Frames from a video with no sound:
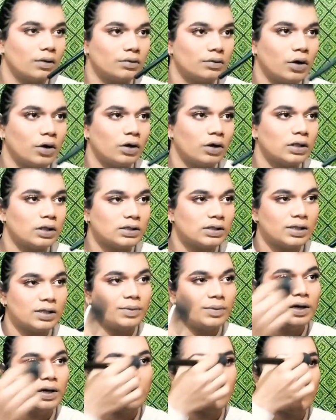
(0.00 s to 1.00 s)
or the
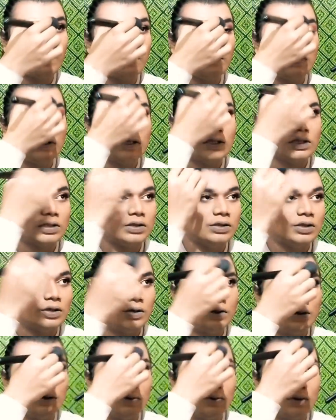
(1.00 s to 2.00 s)
similar foundation you
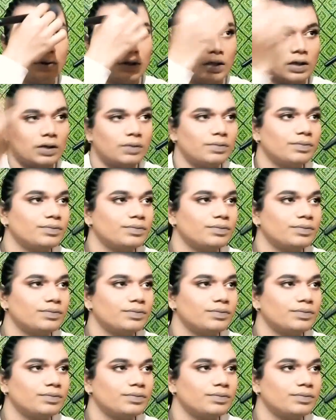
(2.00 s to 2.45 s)
are using.